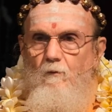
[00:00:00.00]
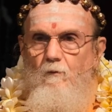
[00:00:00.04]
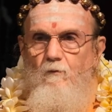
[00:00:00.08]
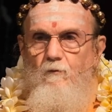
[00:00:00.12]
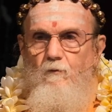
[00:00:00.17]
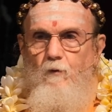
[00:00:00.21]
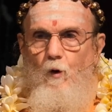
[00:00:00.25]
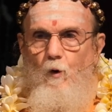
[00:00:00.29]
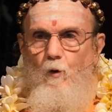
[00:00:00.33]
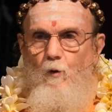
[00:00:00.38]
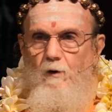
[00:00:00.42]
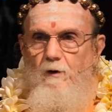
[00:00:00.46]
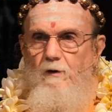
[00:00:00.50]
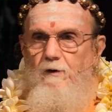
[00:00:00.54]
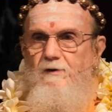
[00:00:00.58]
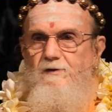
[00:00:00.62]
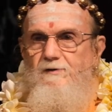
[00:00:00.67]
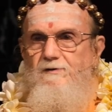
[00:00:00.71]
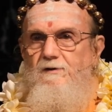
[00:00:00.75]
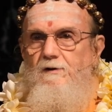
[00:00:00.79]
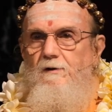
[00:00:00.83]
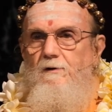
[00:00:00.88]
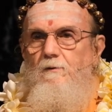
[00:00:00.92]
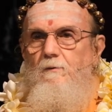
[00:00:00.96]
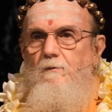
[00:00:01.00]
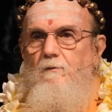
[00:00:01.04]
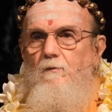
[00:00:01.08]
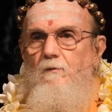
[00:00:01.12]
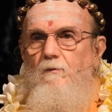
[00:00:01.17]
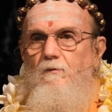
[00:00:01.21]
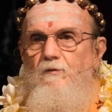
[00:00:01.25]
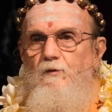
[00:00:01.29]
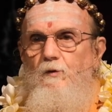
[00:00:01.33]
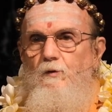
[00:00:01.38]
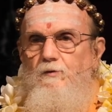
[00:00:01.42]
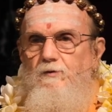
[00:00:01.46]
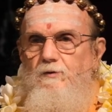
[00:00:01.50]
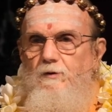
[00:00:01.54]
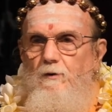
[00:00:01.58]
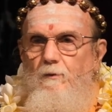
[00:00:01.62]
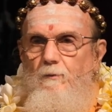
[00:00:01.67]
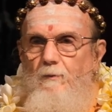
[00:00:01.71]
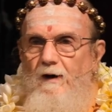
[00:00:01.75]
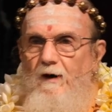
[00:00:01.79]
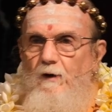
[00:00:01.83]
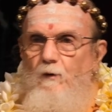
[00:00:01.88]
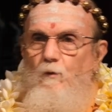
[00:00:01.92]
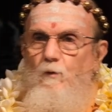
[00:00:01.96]
Forward is the future,
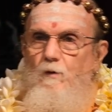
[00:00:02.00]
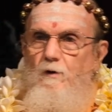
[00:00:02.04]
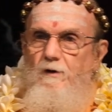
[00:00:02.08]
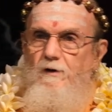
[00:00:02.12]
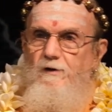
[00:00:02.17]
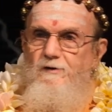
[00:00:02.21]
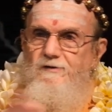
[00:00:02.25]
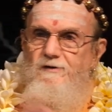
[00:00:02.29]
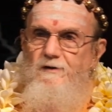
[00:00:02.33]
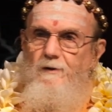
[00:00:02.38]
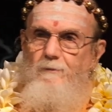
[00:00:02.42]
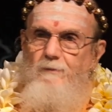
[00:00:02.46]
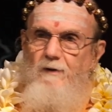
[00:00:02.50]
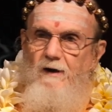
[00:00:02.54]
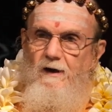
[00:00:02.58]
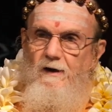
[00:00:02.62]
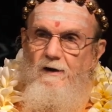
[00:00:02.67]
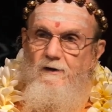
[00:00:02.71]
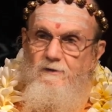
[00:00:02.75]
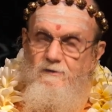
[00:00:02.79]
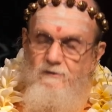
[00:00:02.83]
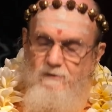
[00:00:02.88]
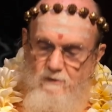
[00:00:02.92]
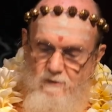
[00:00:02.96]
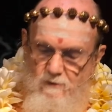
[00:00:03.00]
backward is the past.